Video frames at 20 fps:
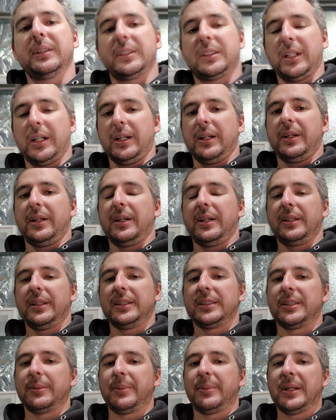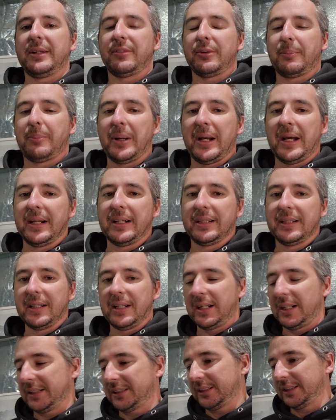So this is a bit of a pain in the
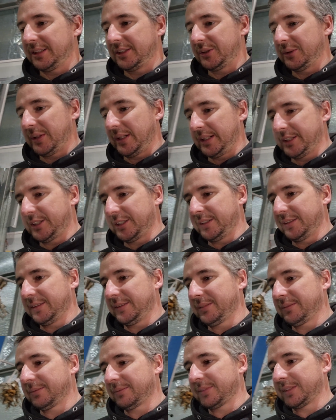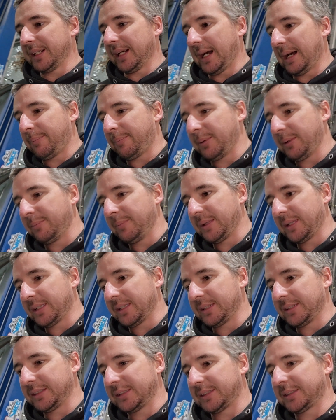ass situation to happen,
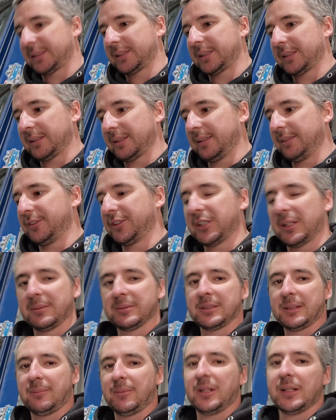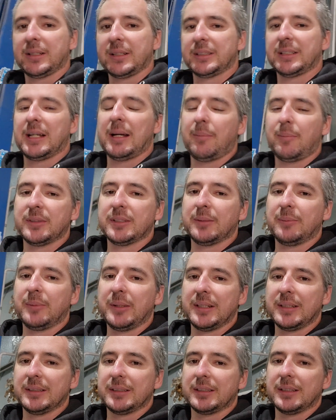because every time something like this happens, it
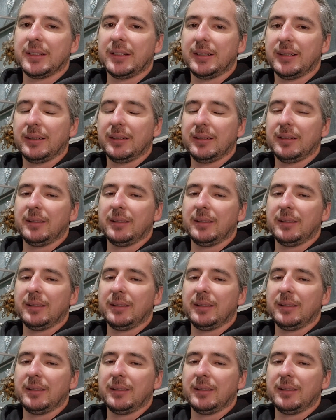means that